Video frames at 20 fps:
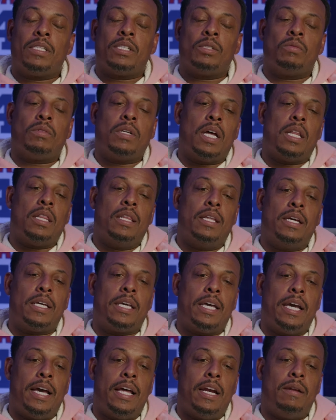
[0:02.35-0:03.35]
because when I
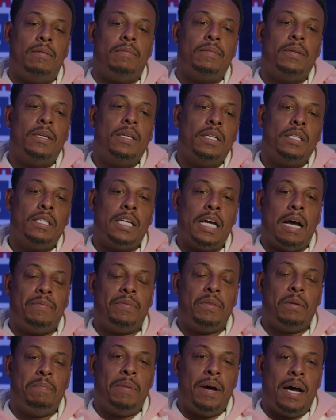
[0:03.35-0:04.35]
look at it,
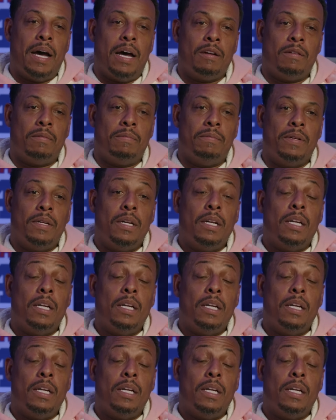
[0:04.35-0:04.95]
top to bottom,